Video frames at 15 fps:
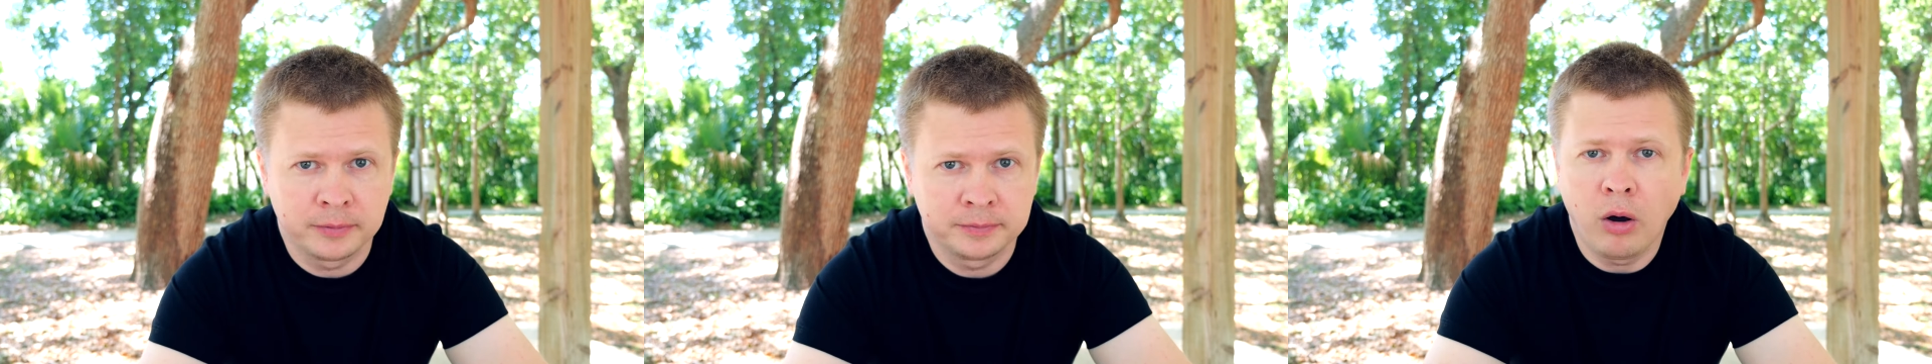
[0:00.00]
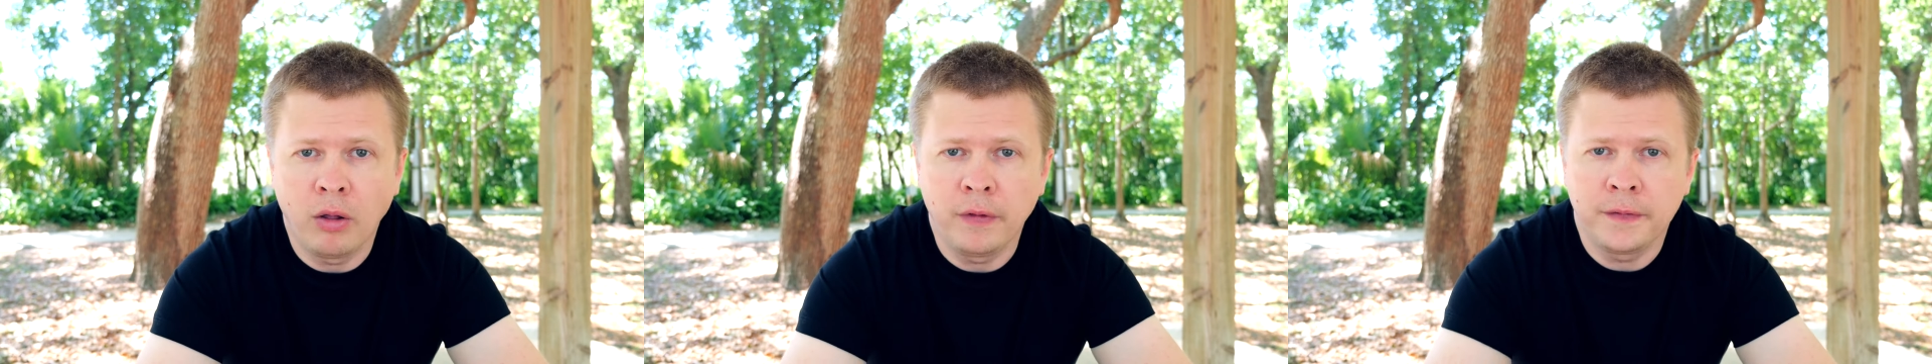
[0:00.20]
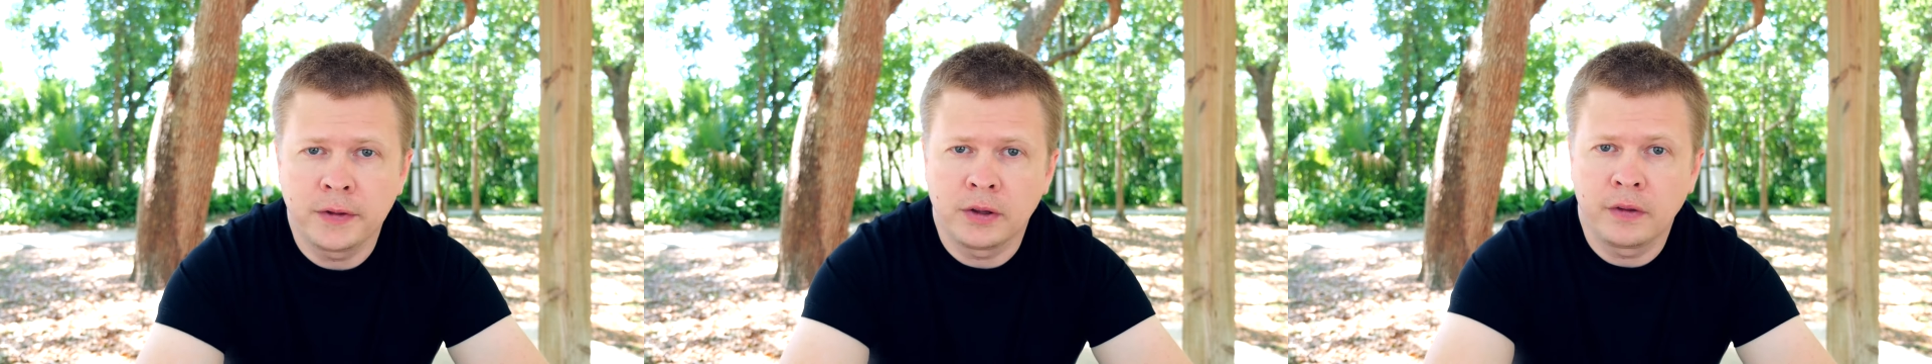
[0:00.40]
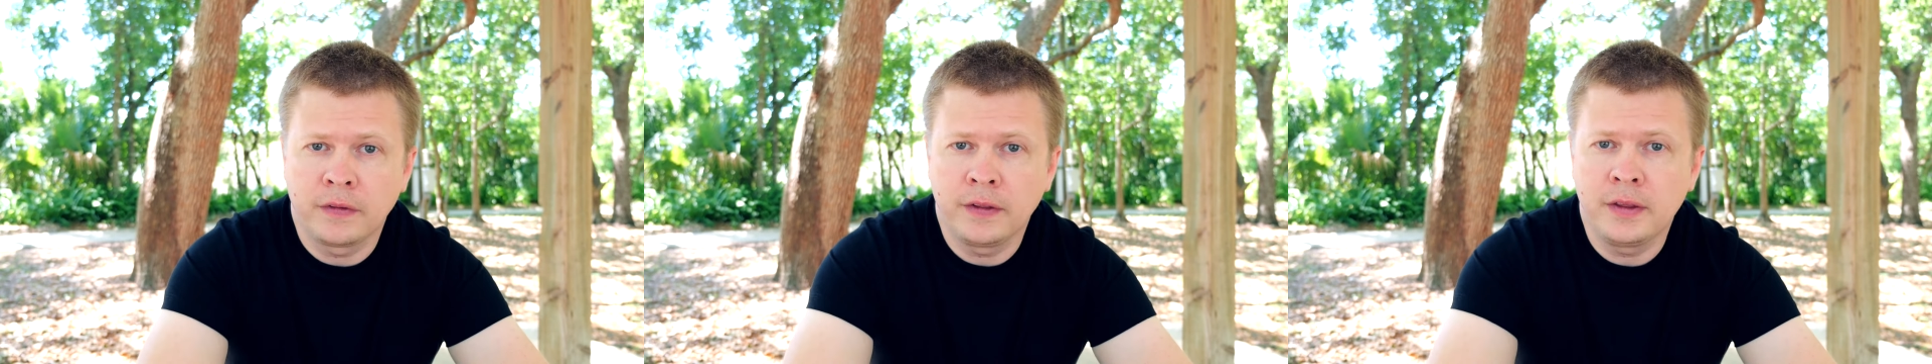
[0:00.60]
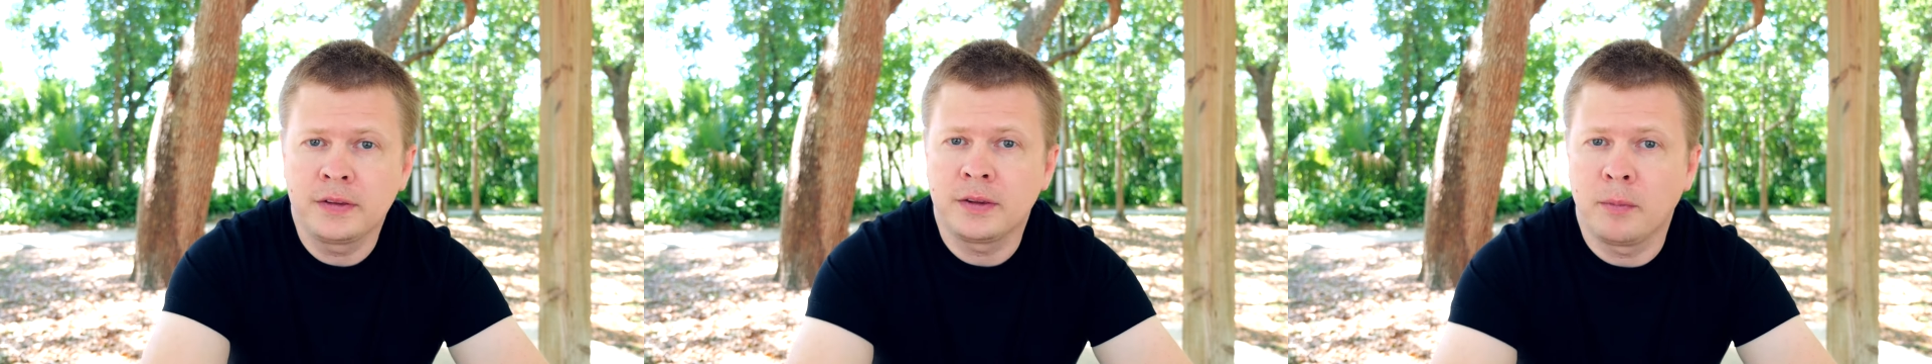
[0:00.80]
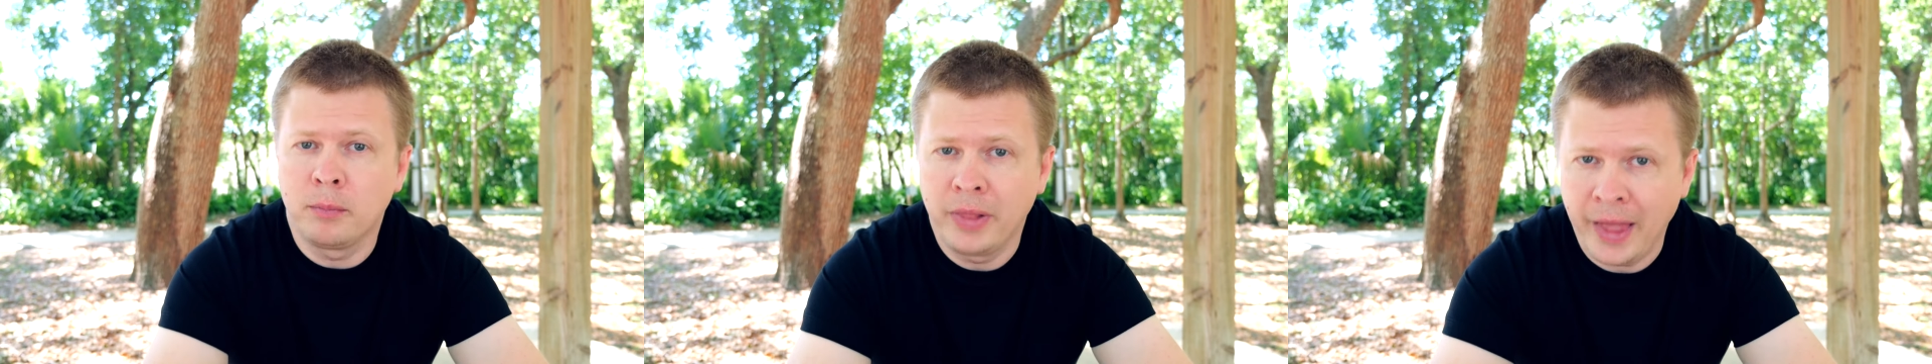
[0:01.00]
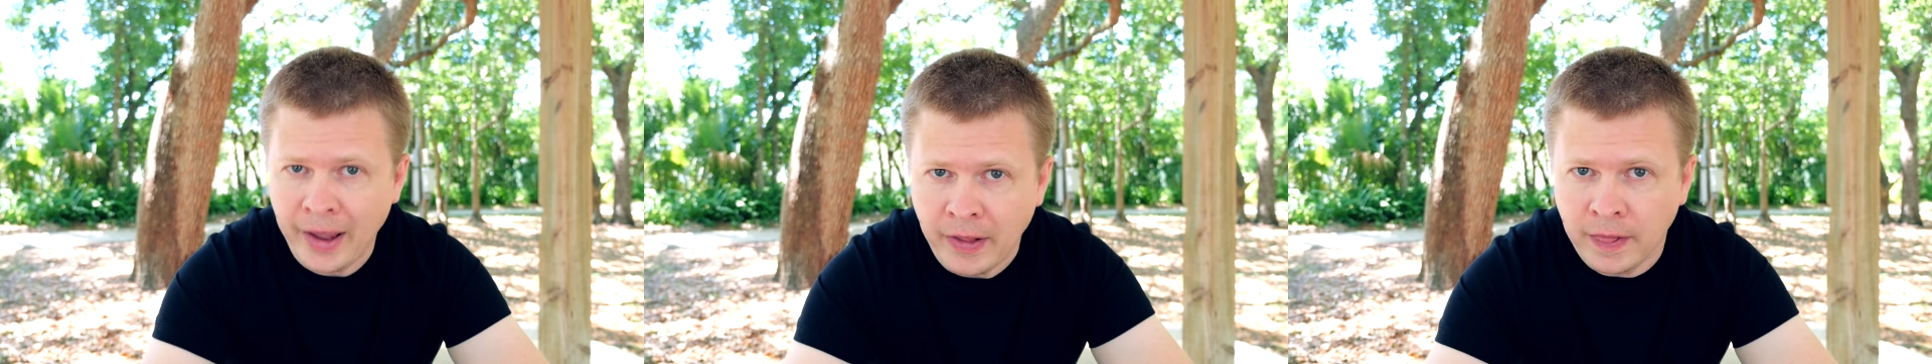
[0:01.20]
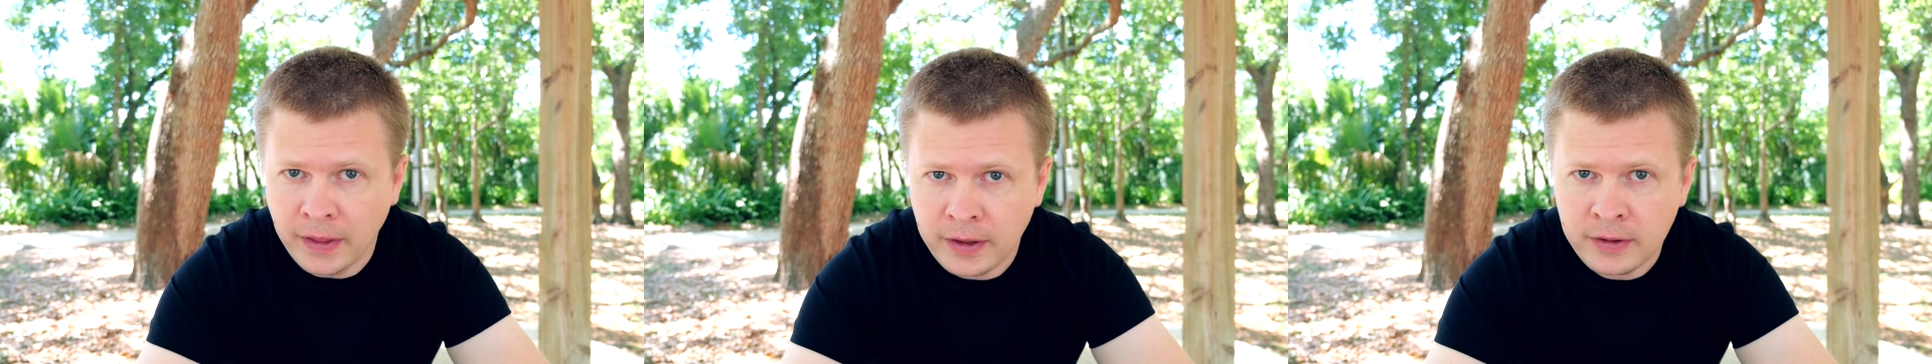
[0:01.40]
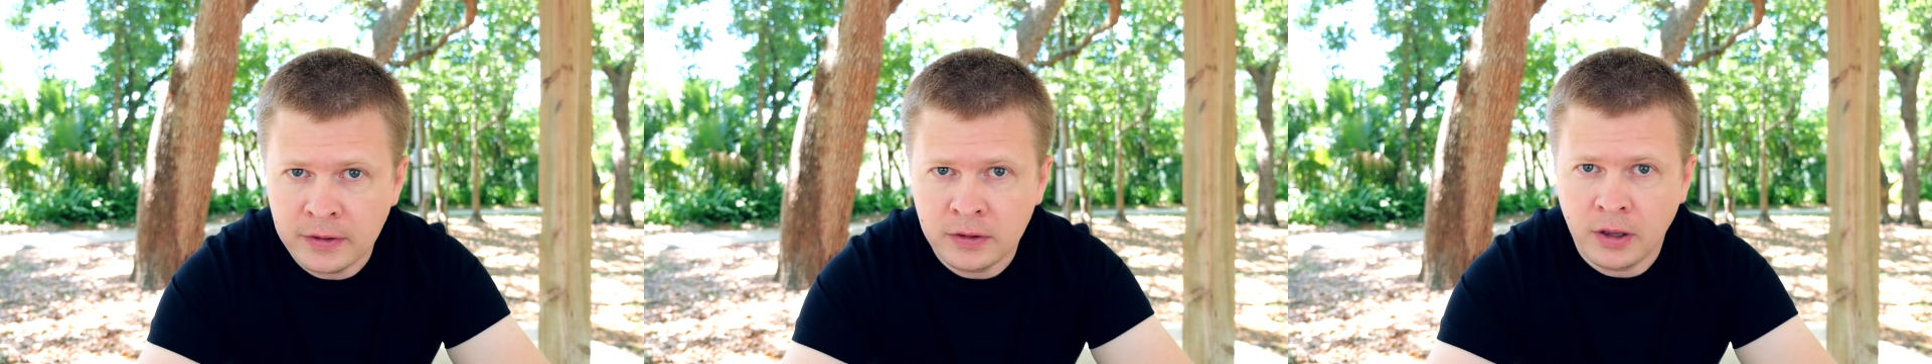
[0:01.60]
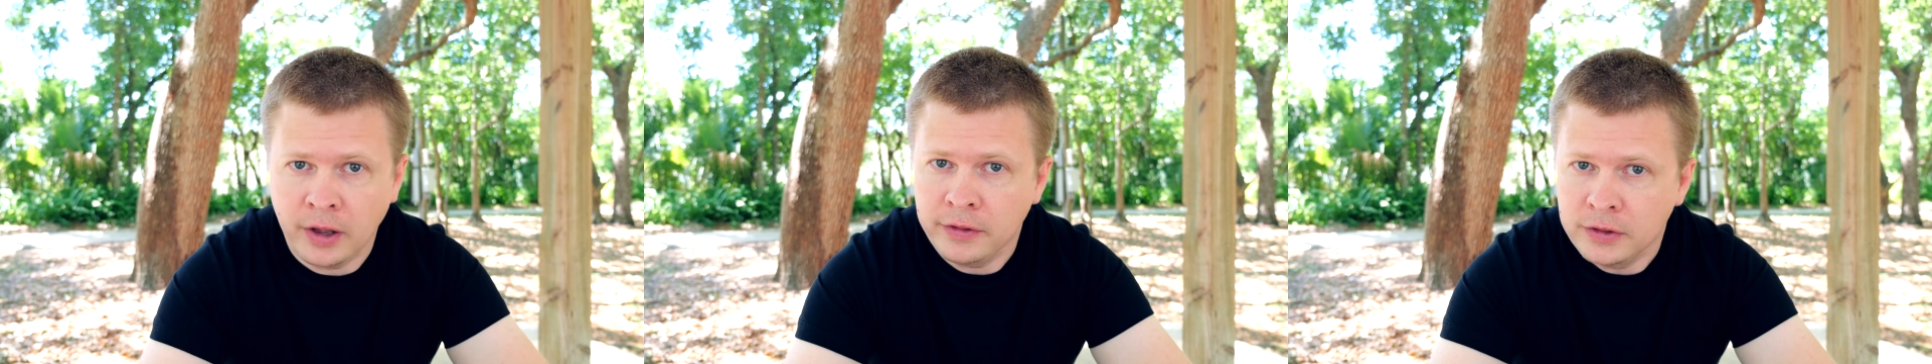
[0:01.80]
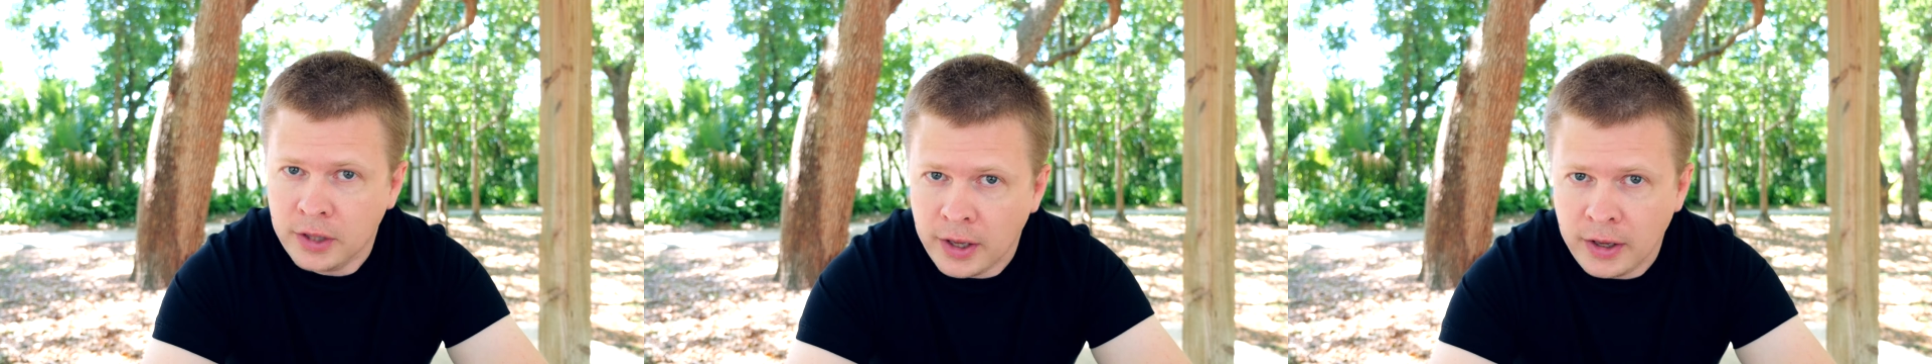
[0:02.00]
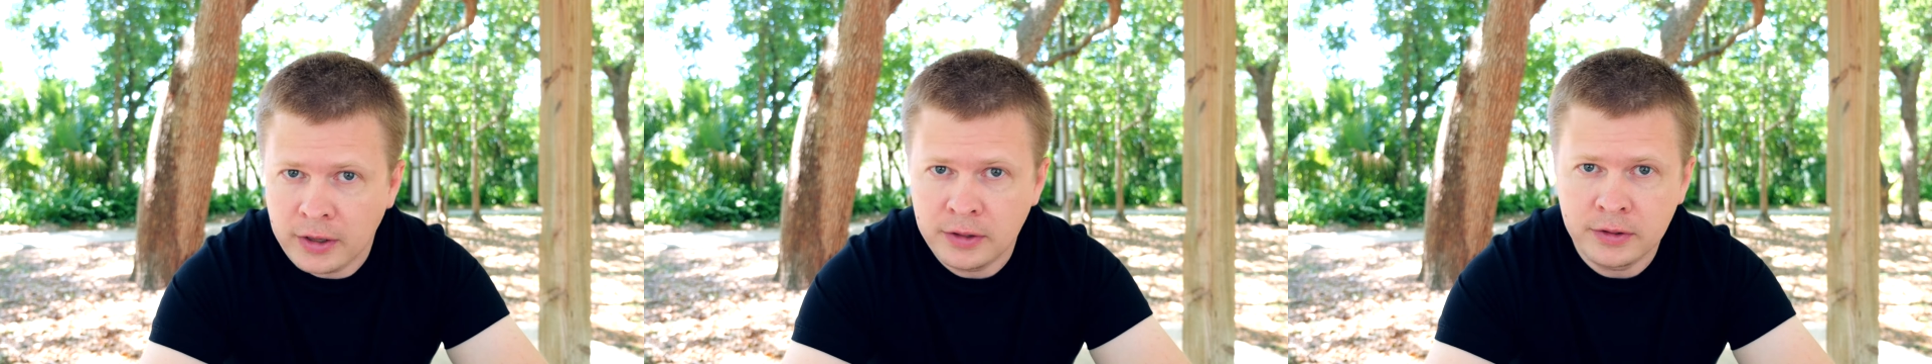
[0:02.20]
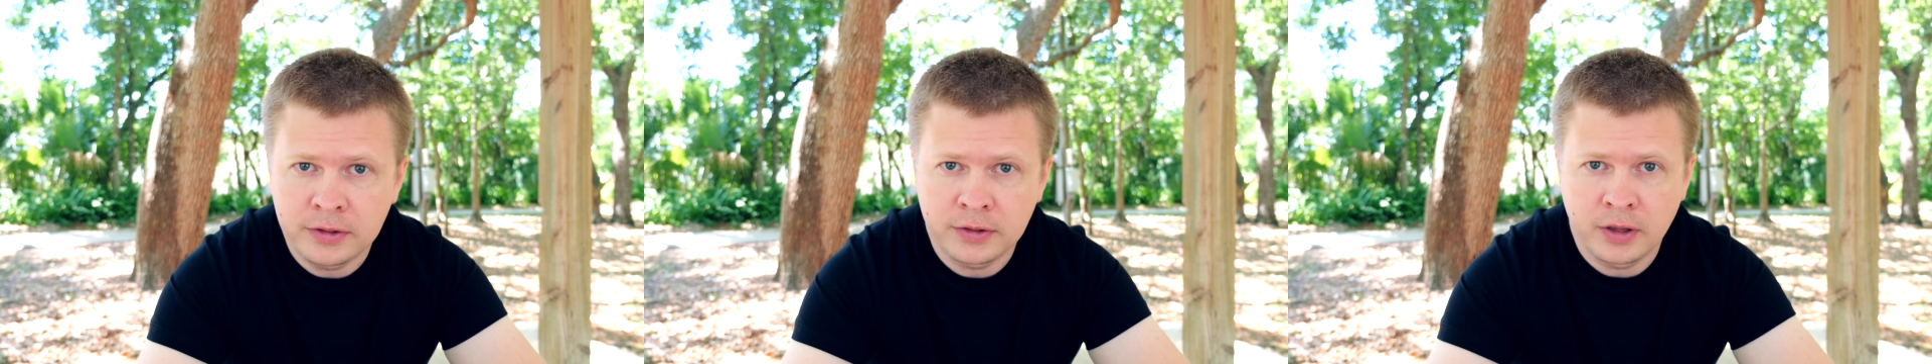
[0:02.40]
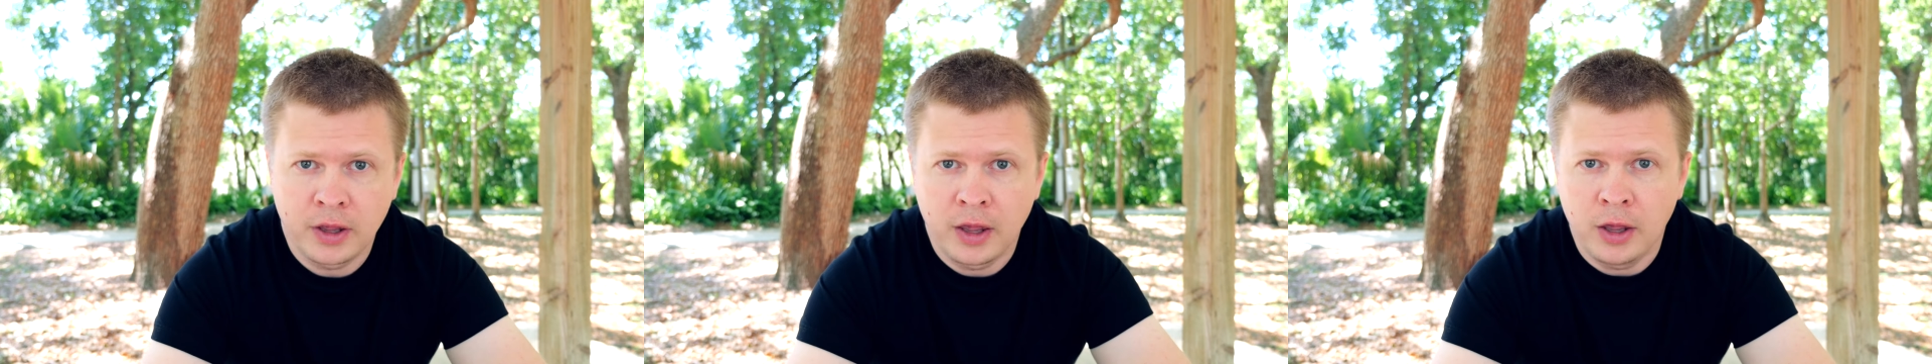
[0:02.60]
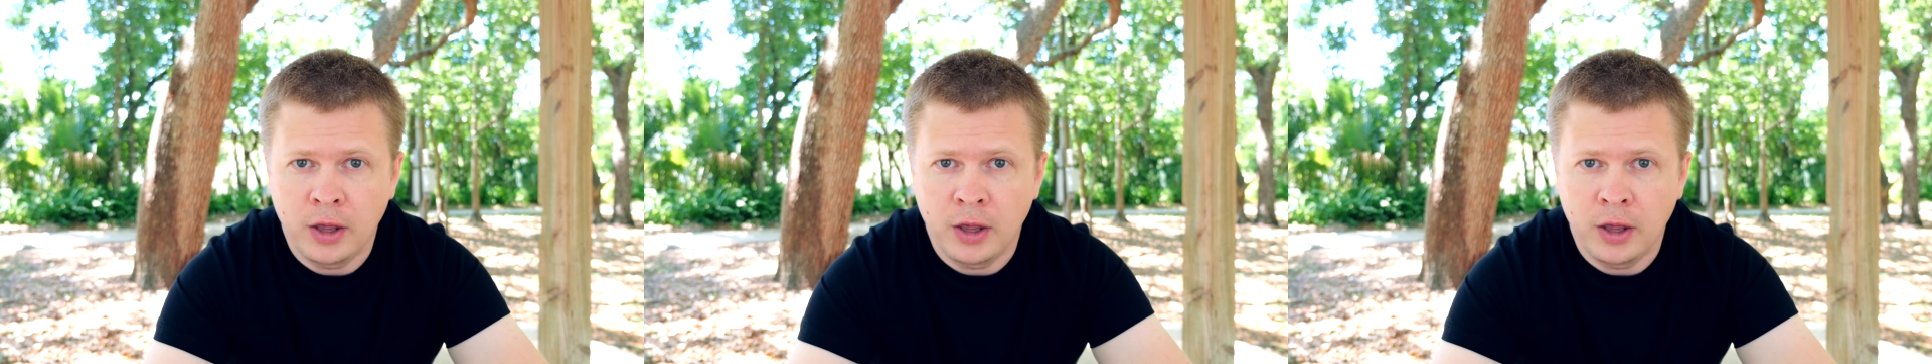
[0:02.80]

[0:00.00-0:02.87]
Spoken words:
Also, this blacklist contains